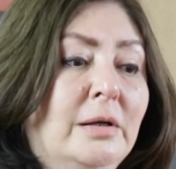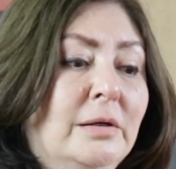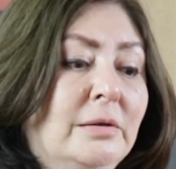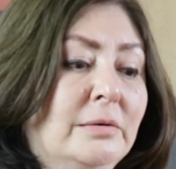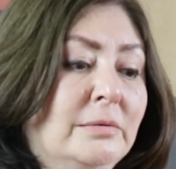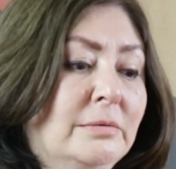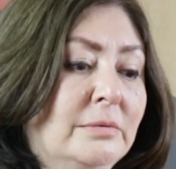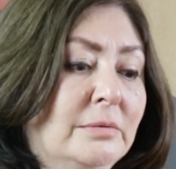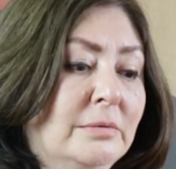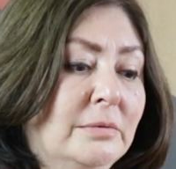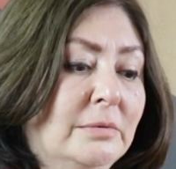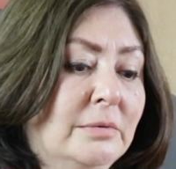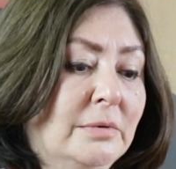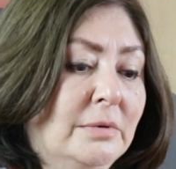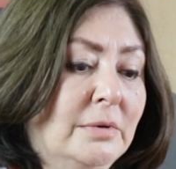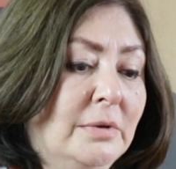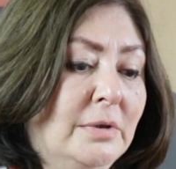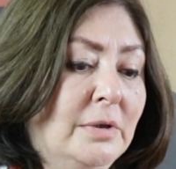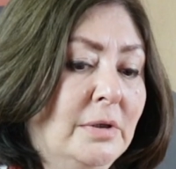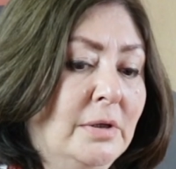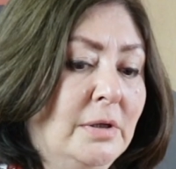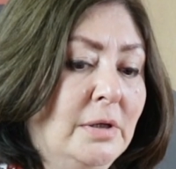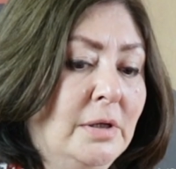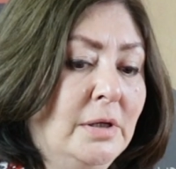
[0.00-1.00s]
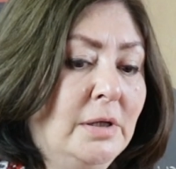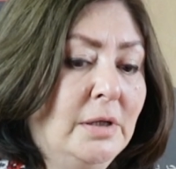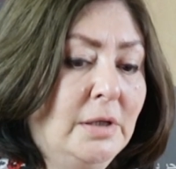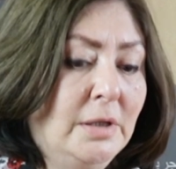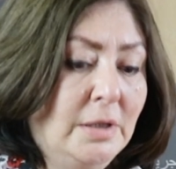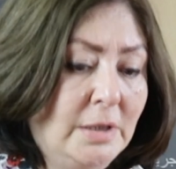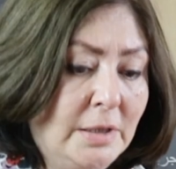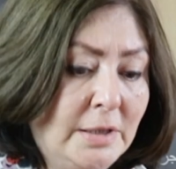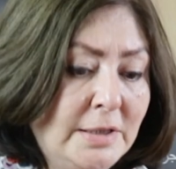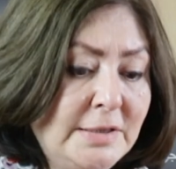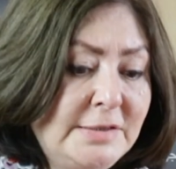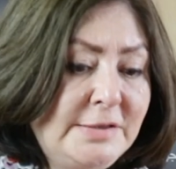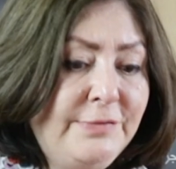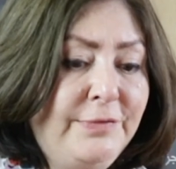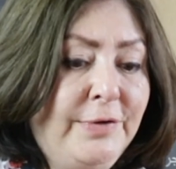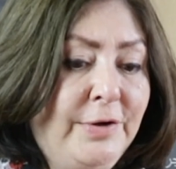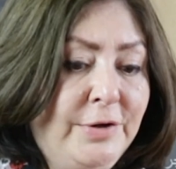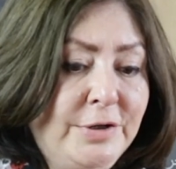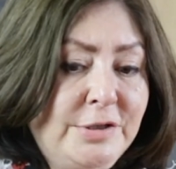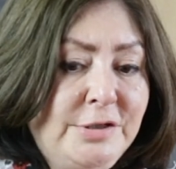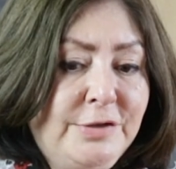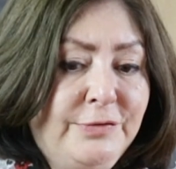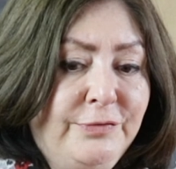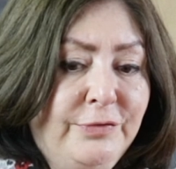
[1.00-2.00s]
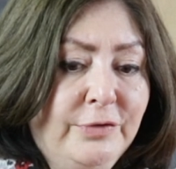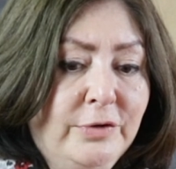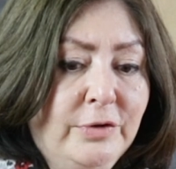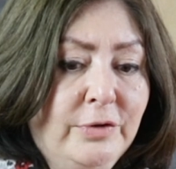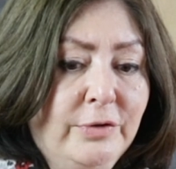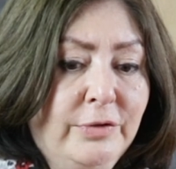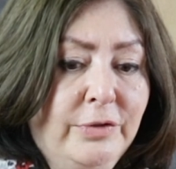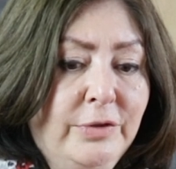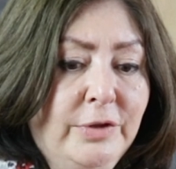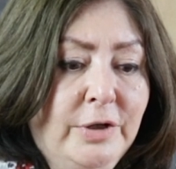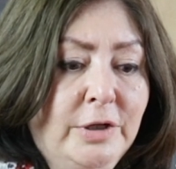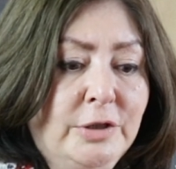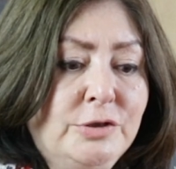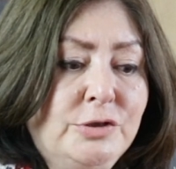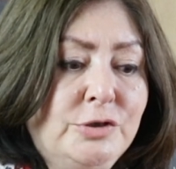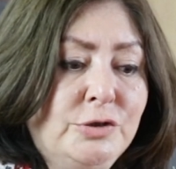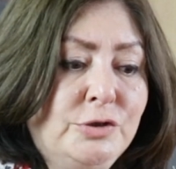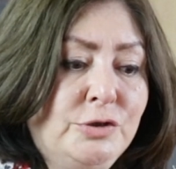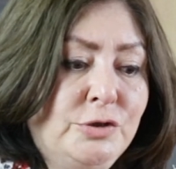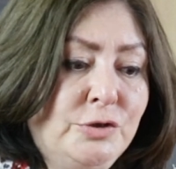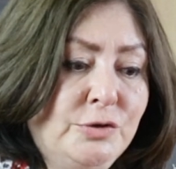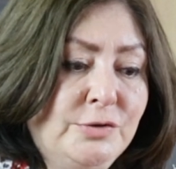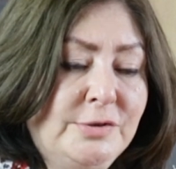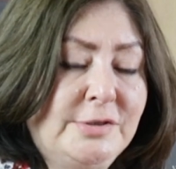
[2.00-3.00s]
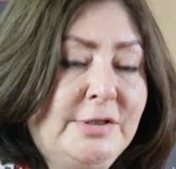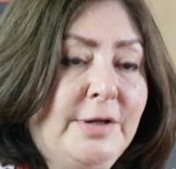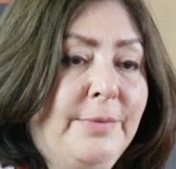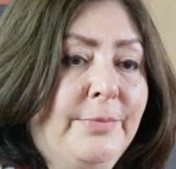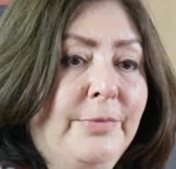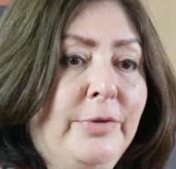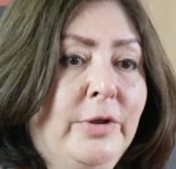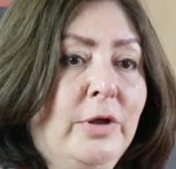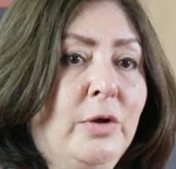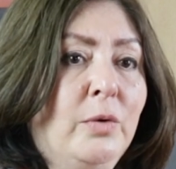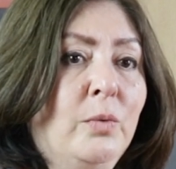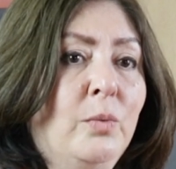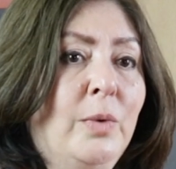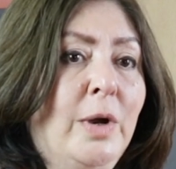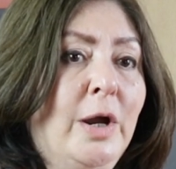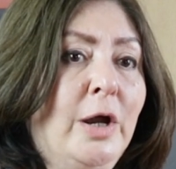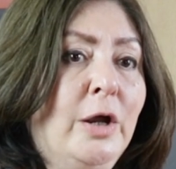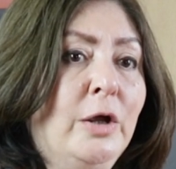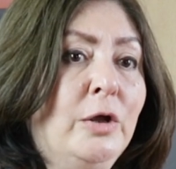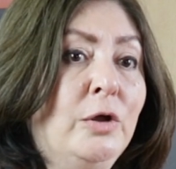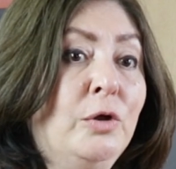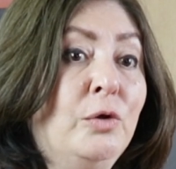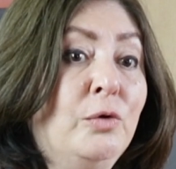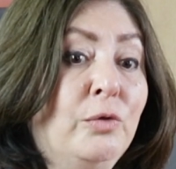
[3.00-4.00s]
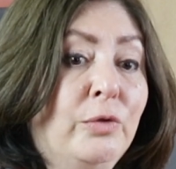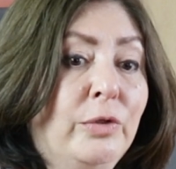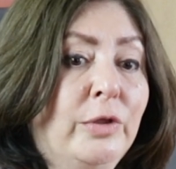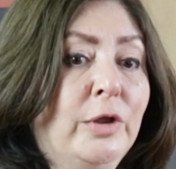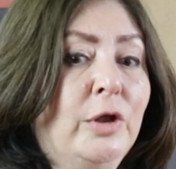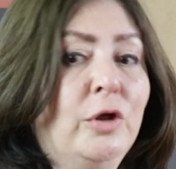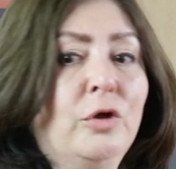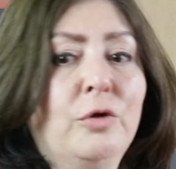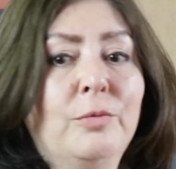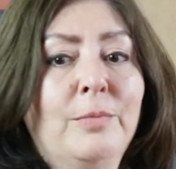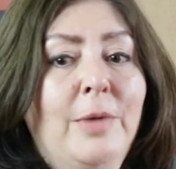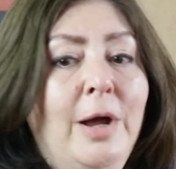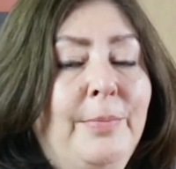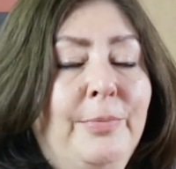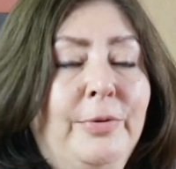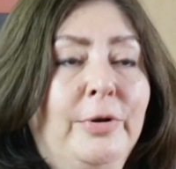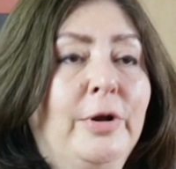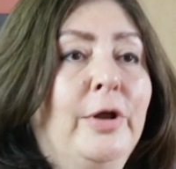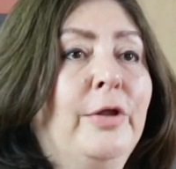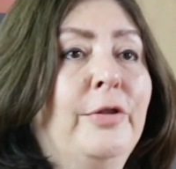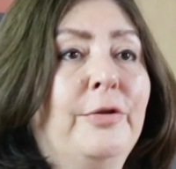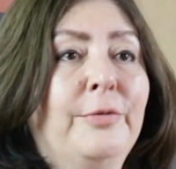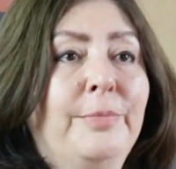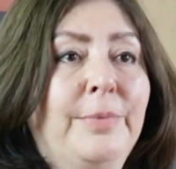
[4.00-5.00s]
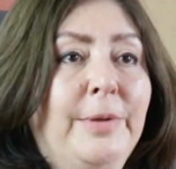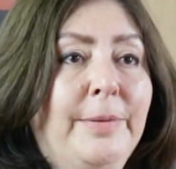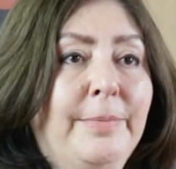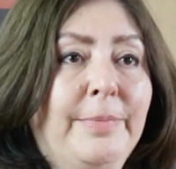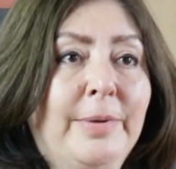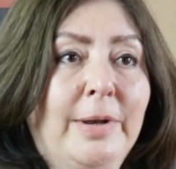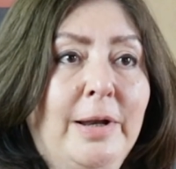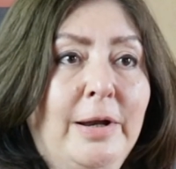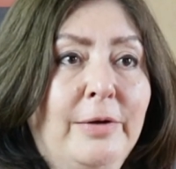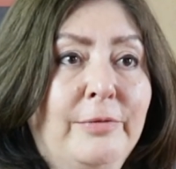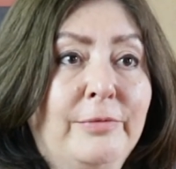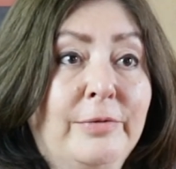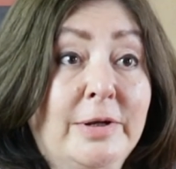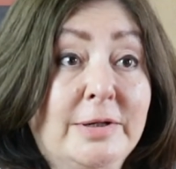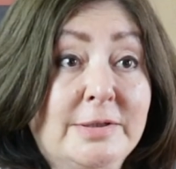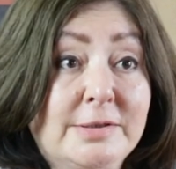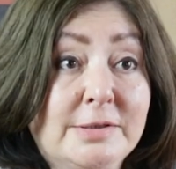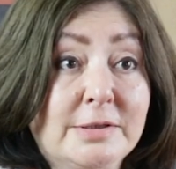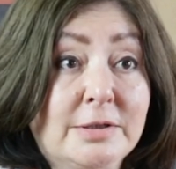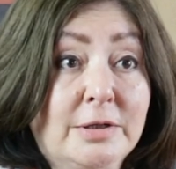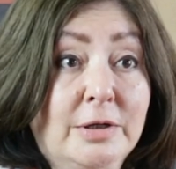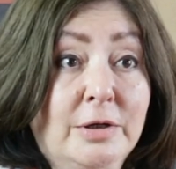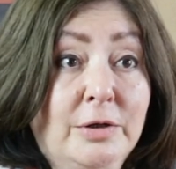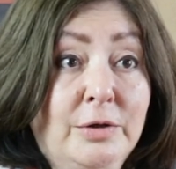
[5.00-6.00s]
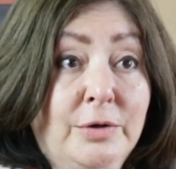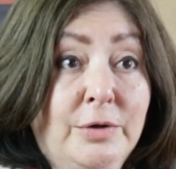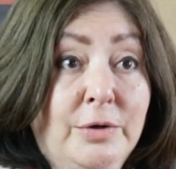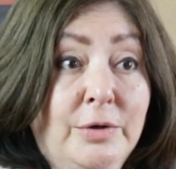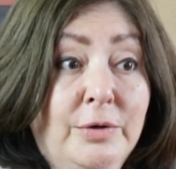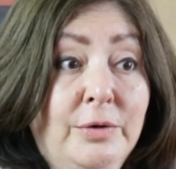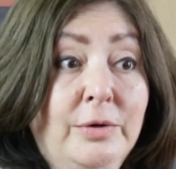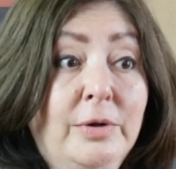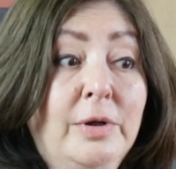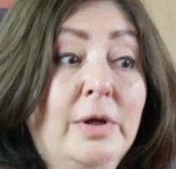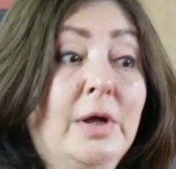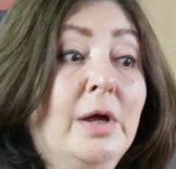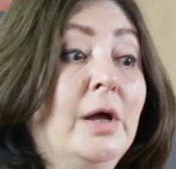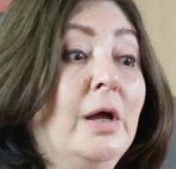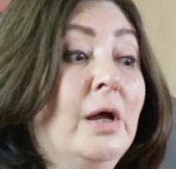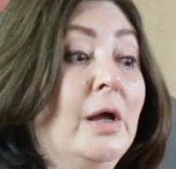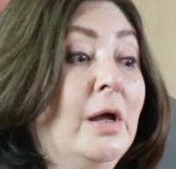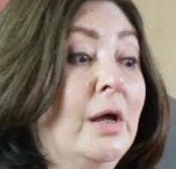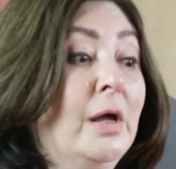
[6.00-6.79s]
Uh, it is a very difficult thing to do something where you think you might put other people at risk. You know,